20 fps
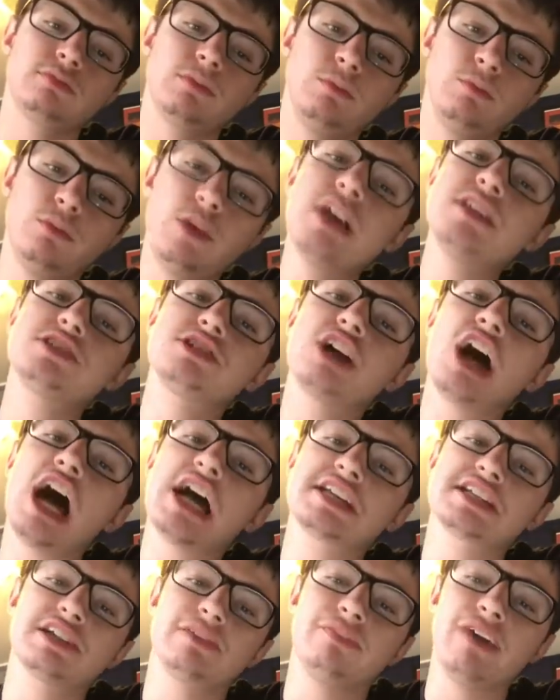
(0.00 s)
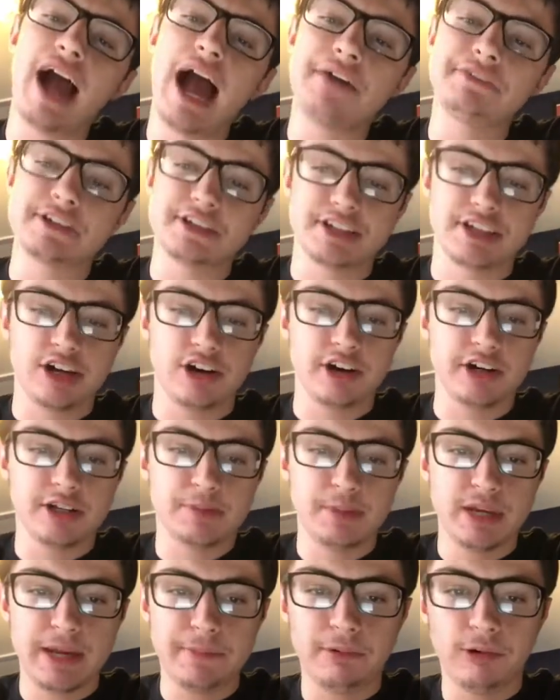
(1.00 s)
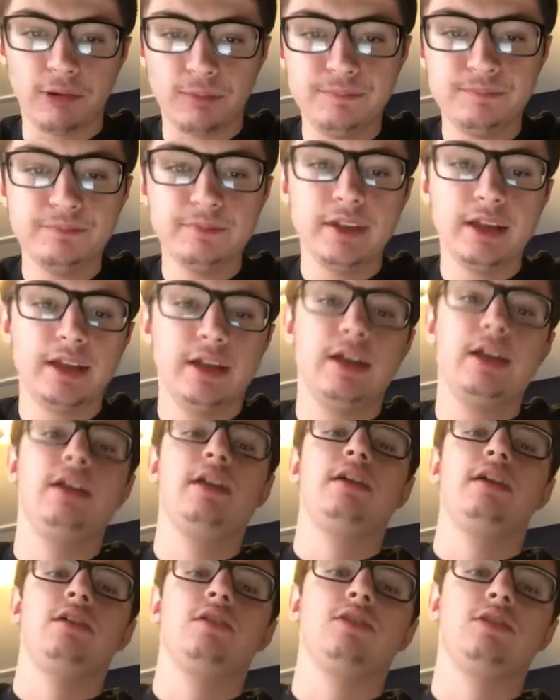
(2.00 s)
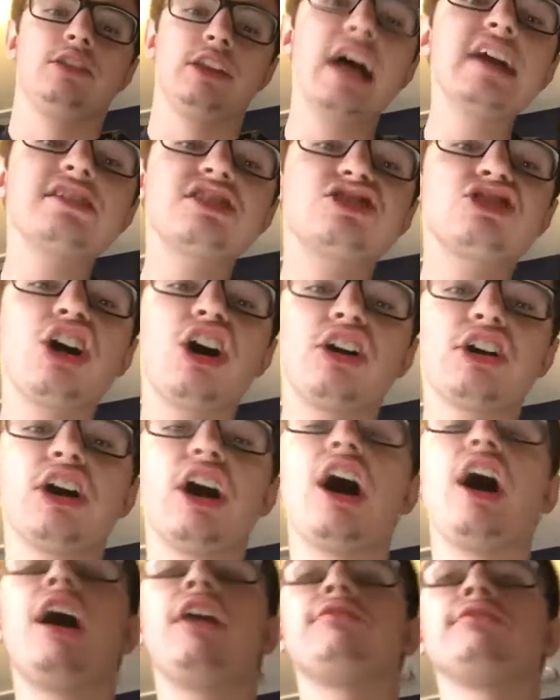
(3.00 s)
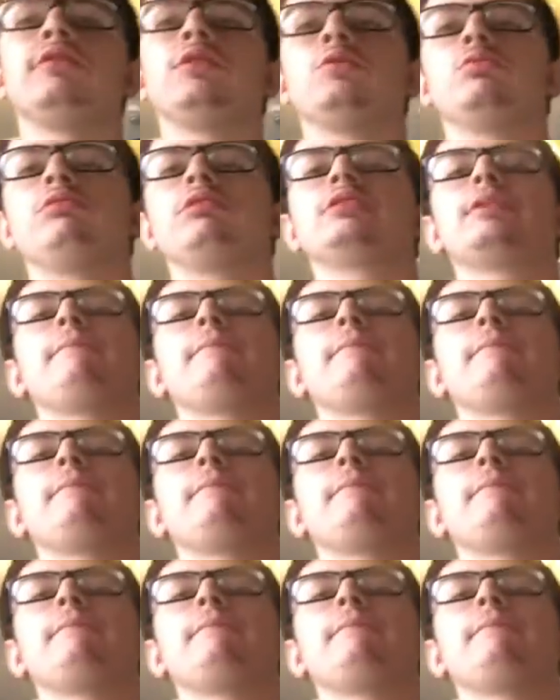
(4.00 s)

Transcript: let's talk Survivor Series, people. Let's start off with the